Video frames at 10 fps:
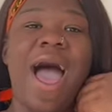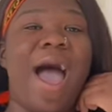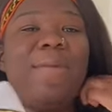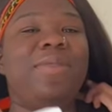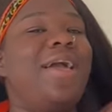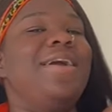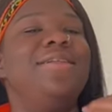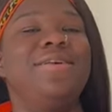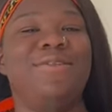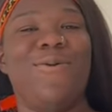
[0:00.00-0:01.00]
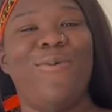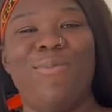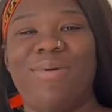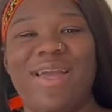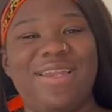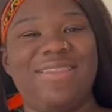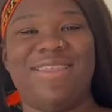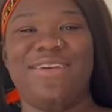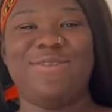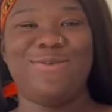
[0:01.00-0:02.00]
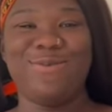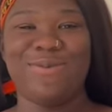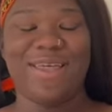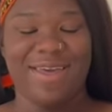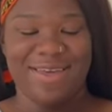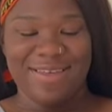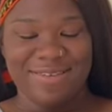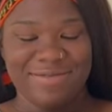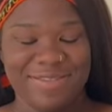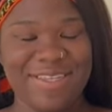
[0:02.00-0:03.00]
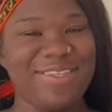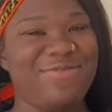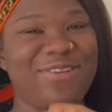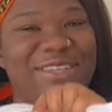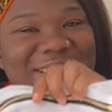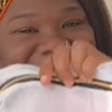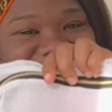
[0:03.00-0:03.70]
I'm liking this whole branding thing too. Like, this is really